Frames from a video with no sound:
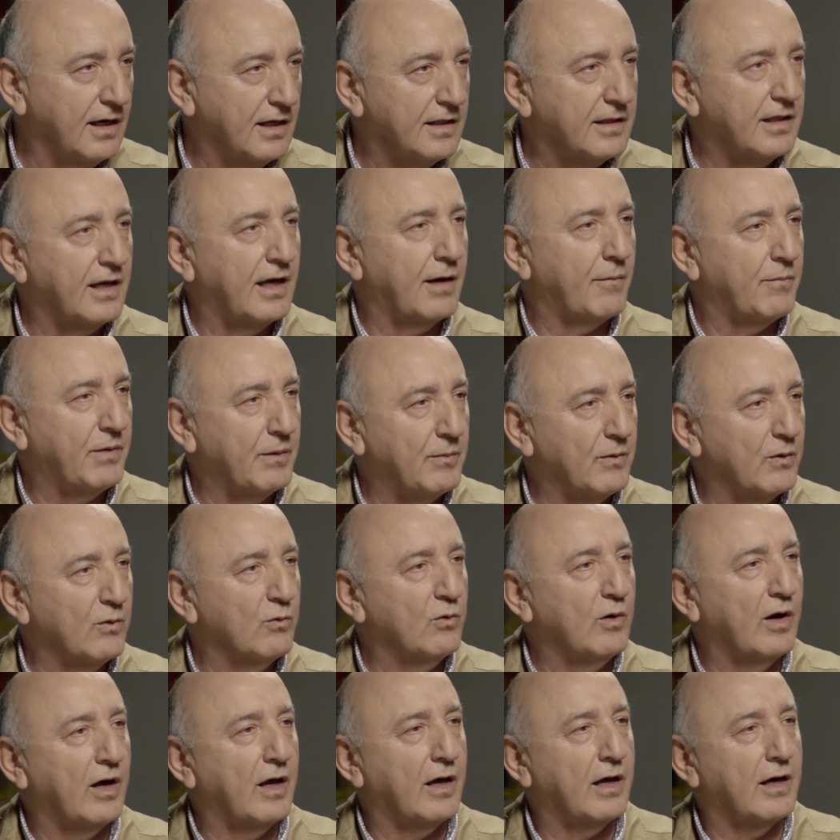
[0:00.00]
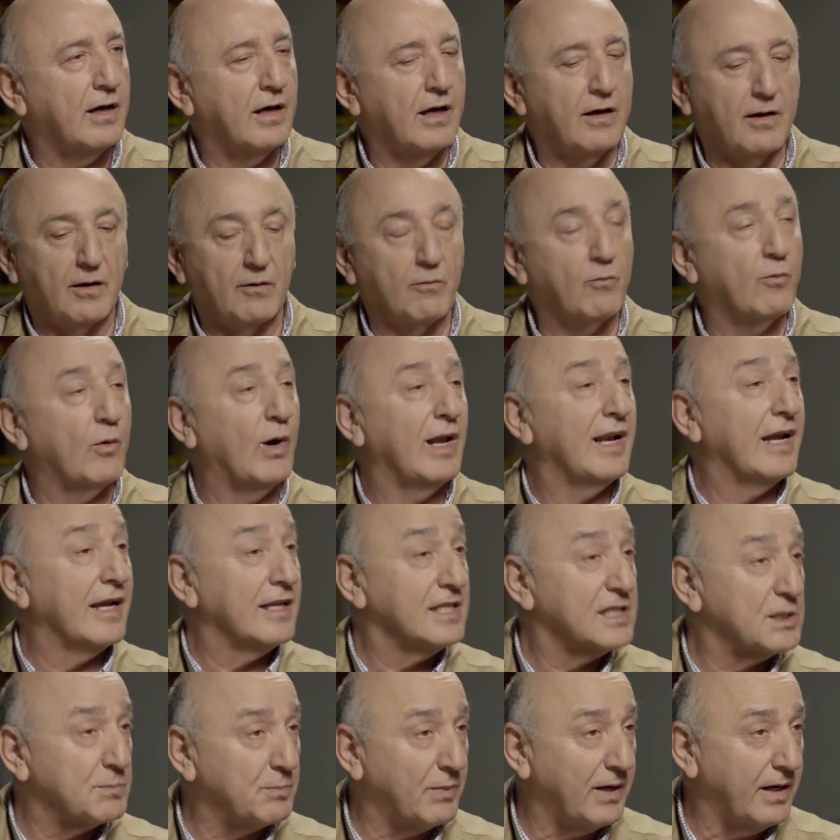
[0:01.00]
There are people who are well
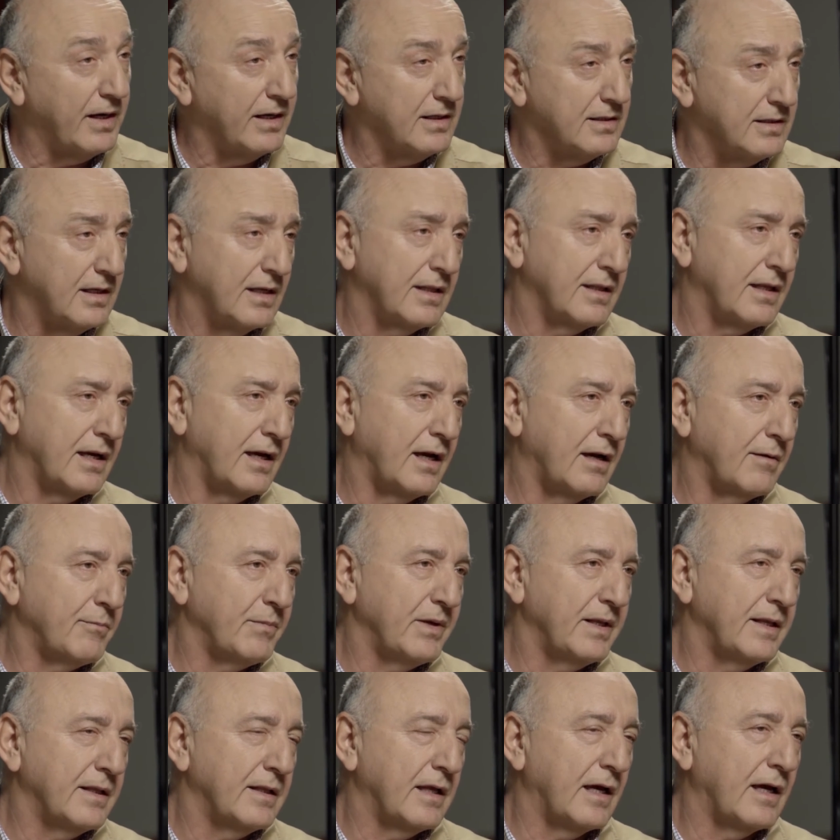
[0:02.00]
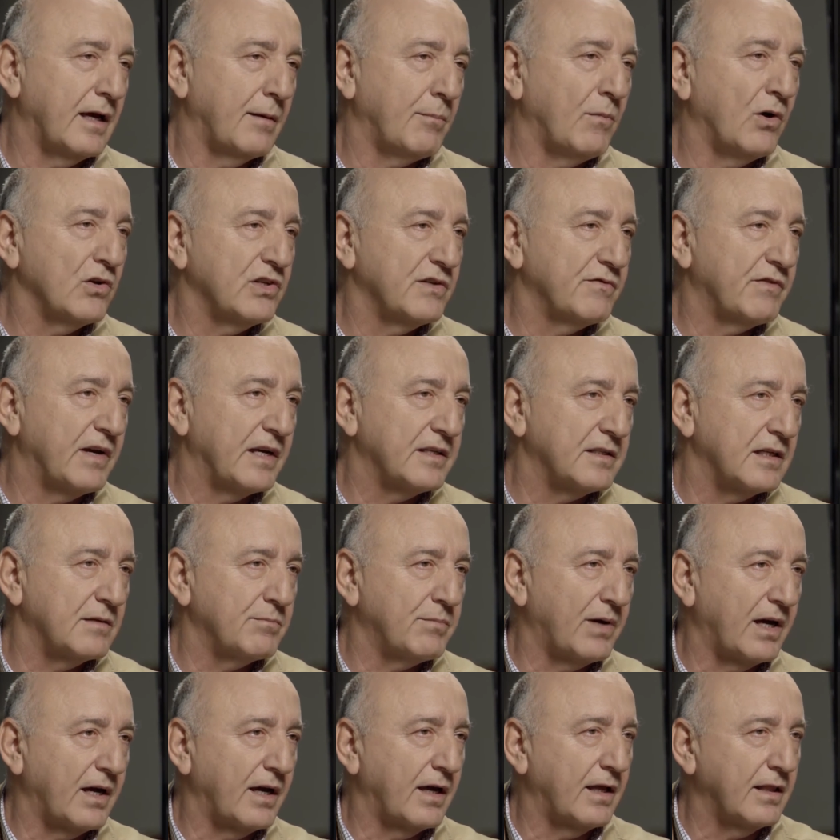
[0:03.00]
inspired, and they are motivated
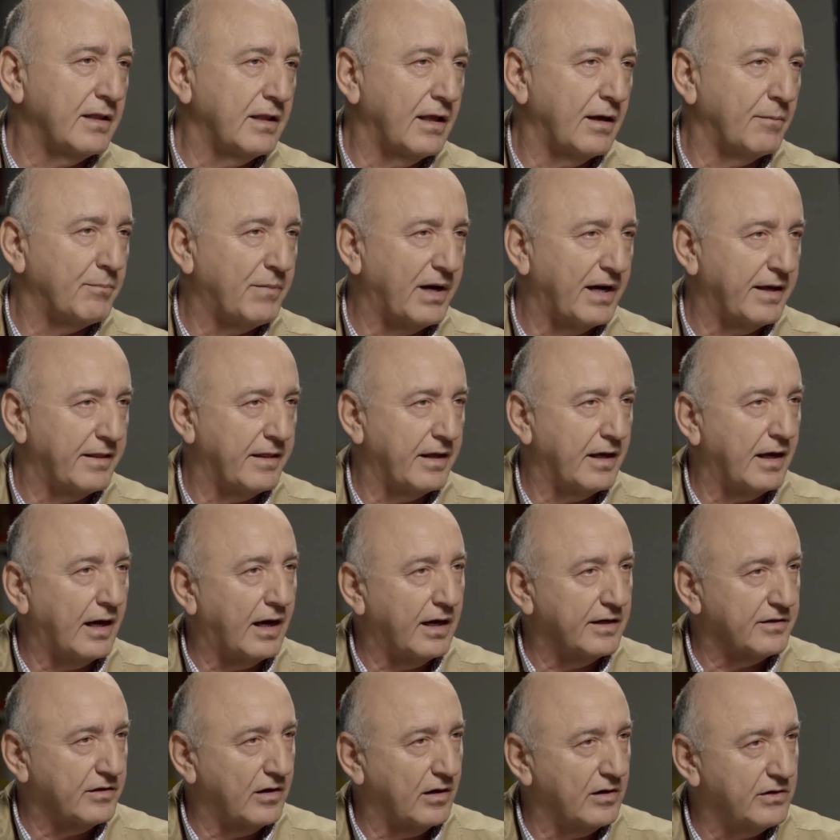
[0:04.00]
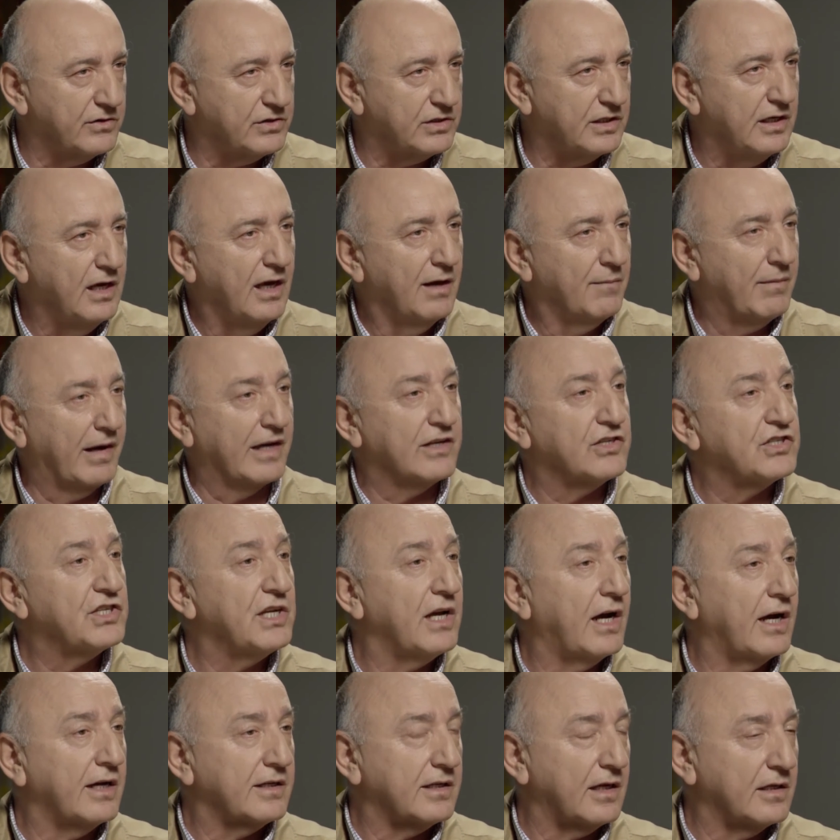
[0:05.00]
by their ideology, by
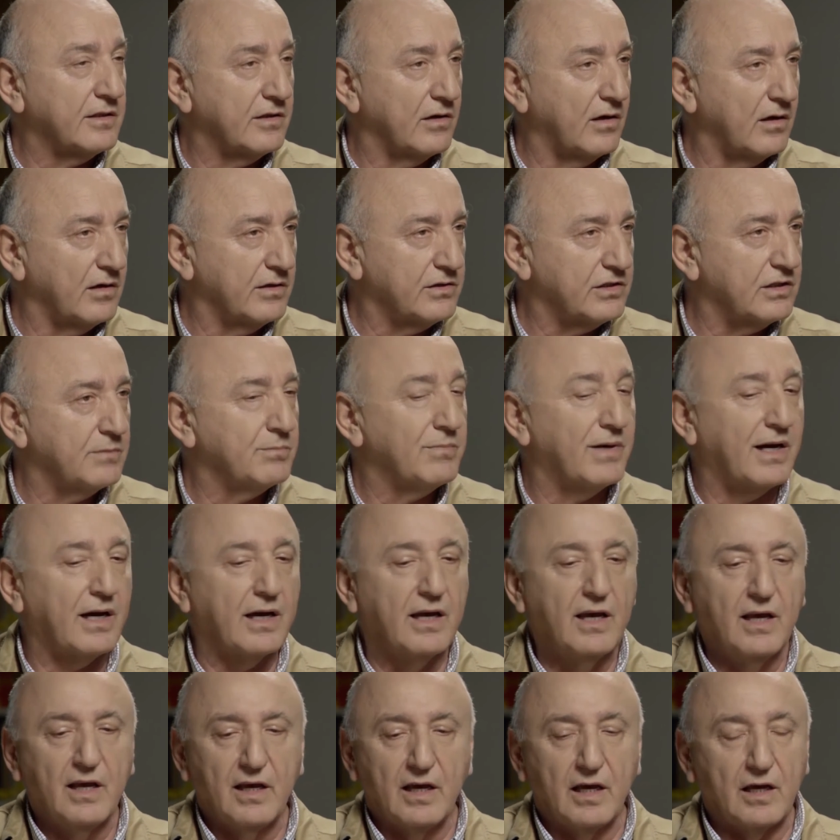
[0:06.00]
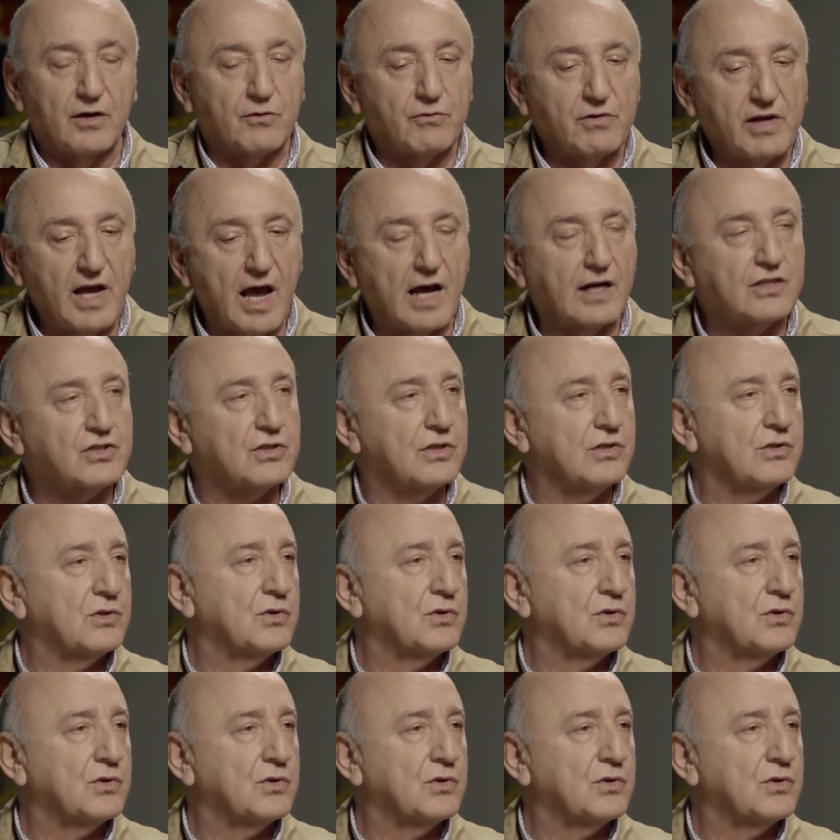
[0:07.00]
Shiite ideology, by a reaction